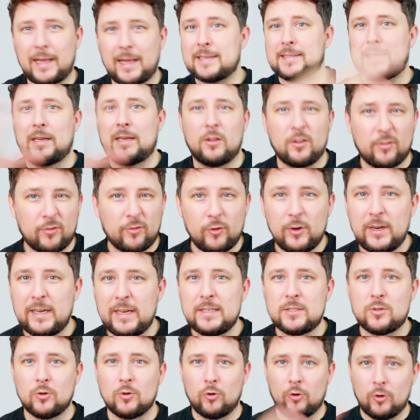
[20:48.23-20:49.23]
cancel out the
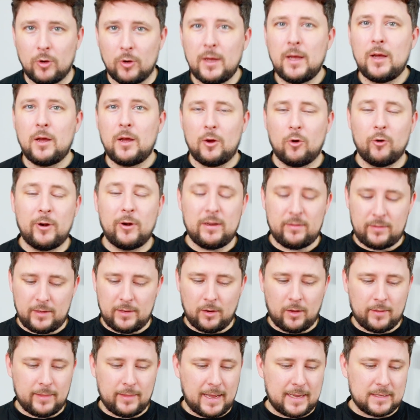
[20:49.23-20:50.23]
frizz or
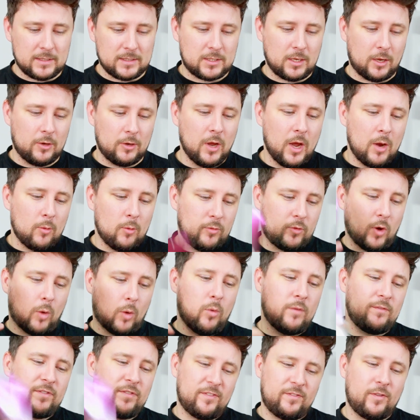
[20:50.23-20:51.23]
anything like that. So we've
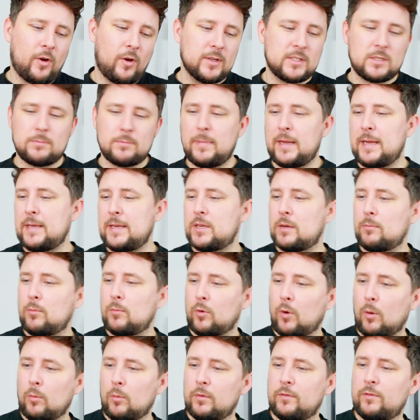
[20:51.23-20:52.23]
got one for fine to medium,
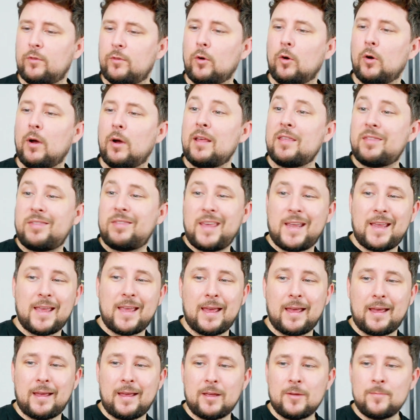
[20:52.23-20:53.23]
we've got one for thick
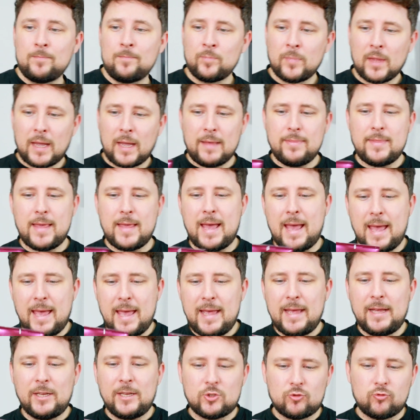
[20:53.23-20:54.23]
hair. And they're
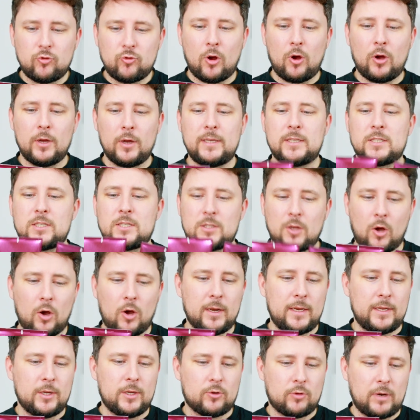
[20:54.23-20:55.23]
air dry
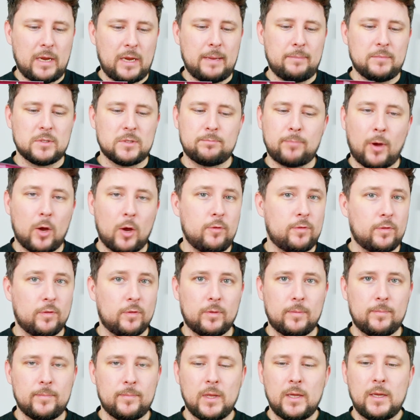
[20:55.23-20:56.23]
styling creams, both
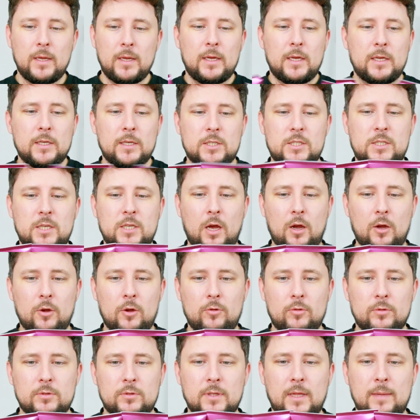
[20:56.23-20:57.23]
of them.
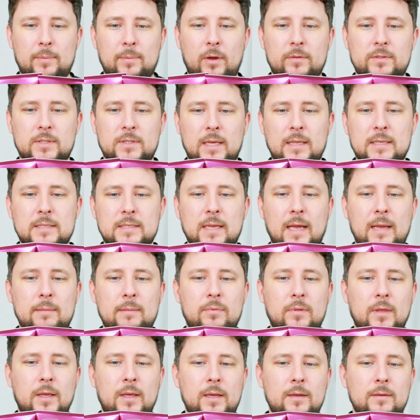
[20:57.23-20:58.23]
So, do they both say the
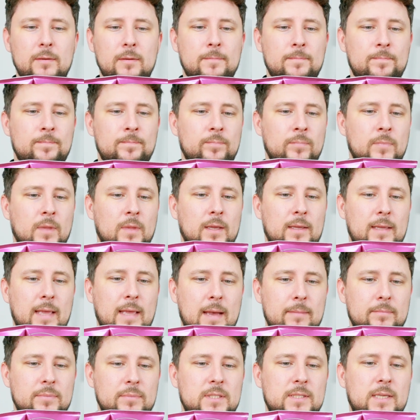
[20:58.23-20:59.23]
same thing?
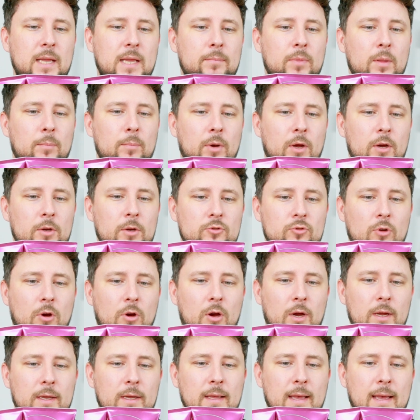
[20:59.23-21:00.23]
Yep, skip the blow
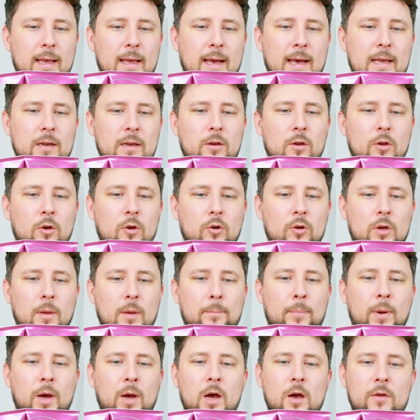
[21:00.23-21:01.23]
dry and
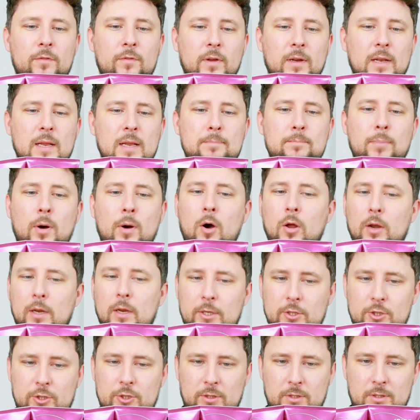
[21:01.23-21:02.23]
look perfectly
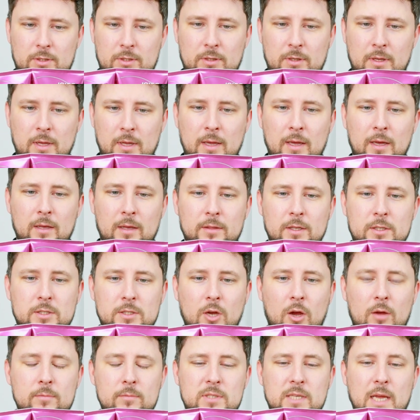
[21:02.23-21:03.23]
polished. The
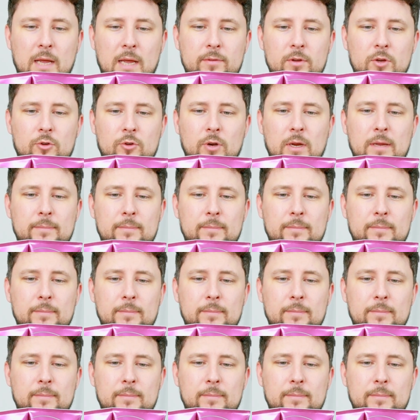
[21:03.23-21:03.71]
time-saving